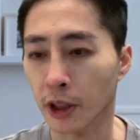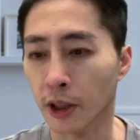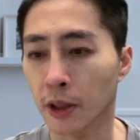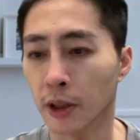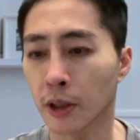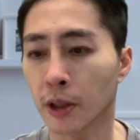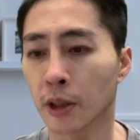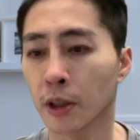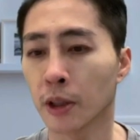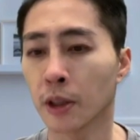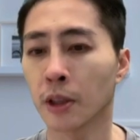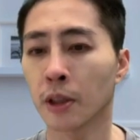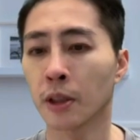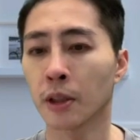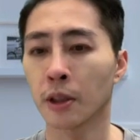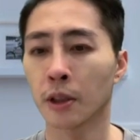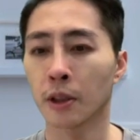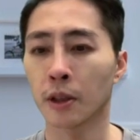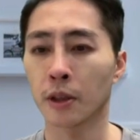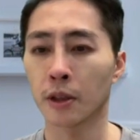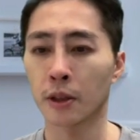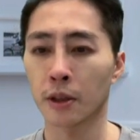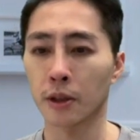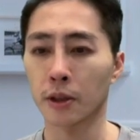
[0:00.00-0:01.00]
Okay,
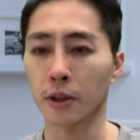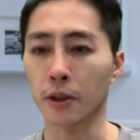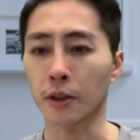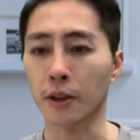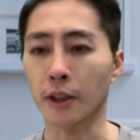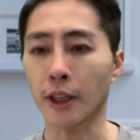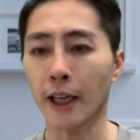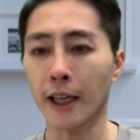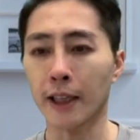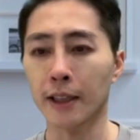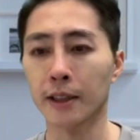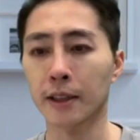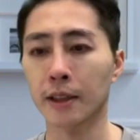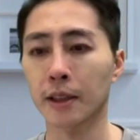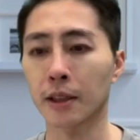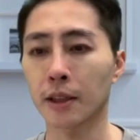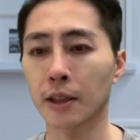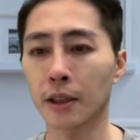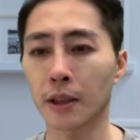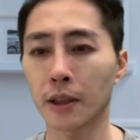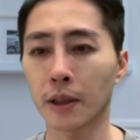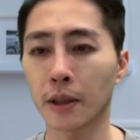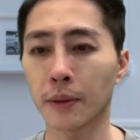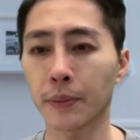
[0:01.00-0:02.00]
so
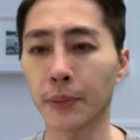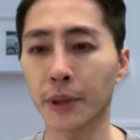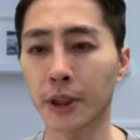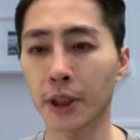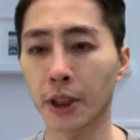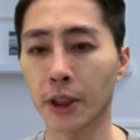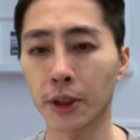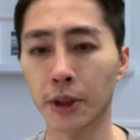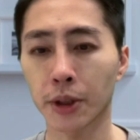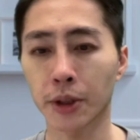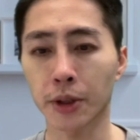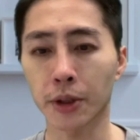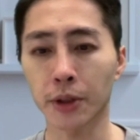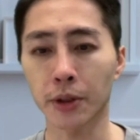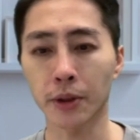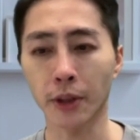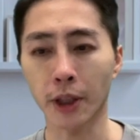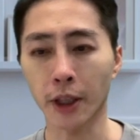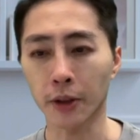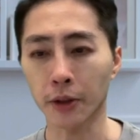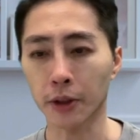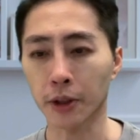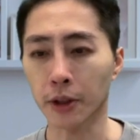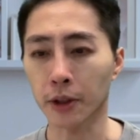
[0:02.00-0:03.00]
that's the
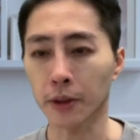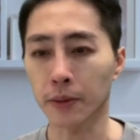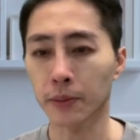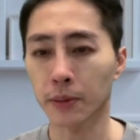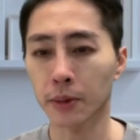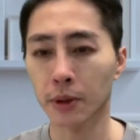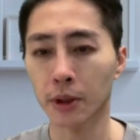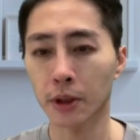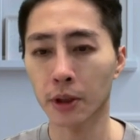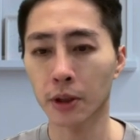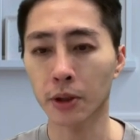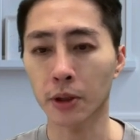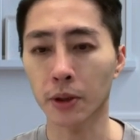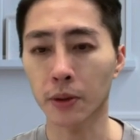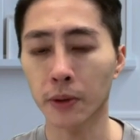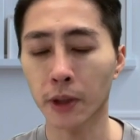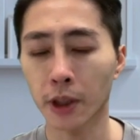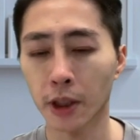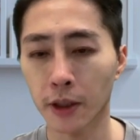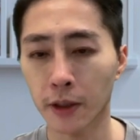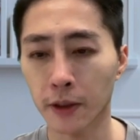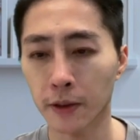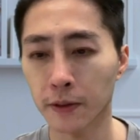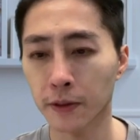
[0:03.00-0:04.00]
potential outcomes.
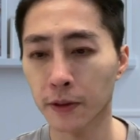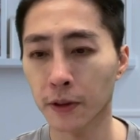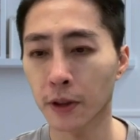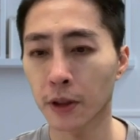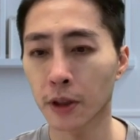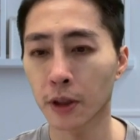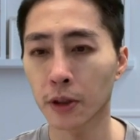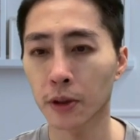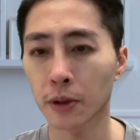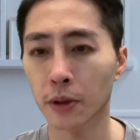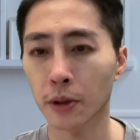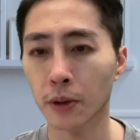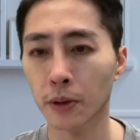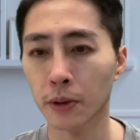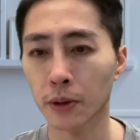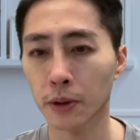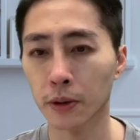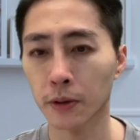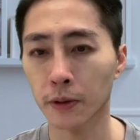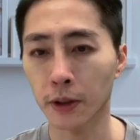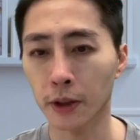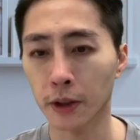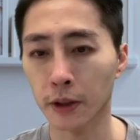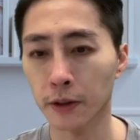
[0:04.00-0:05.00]
So we have
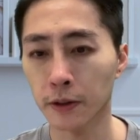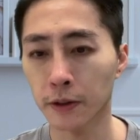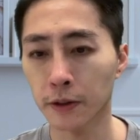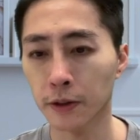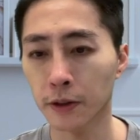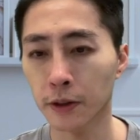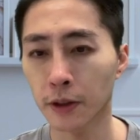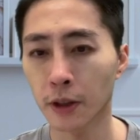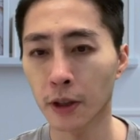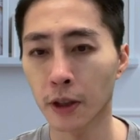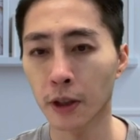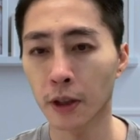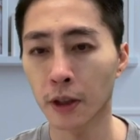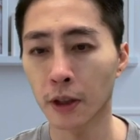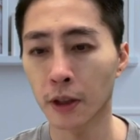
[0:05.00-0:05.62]
total of